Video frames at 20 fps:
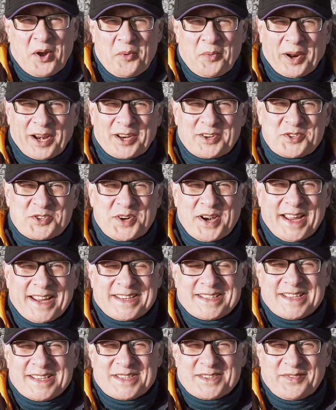will
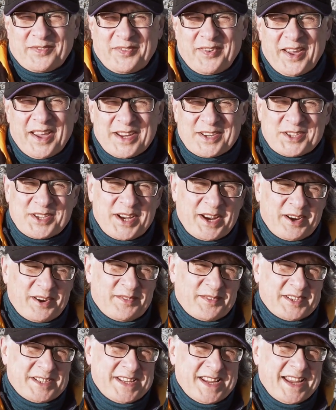attract its fair share
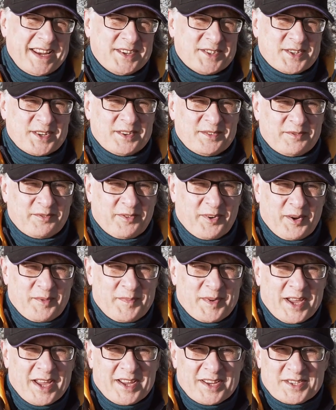of attention
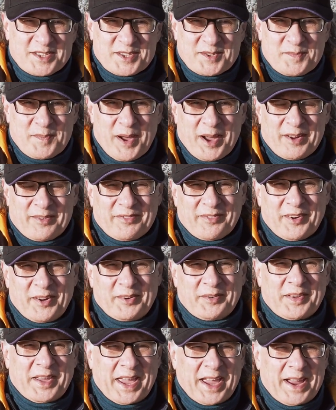from
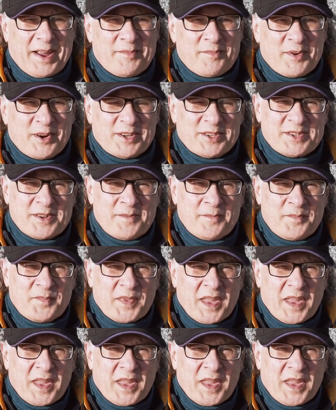smartphone cameras.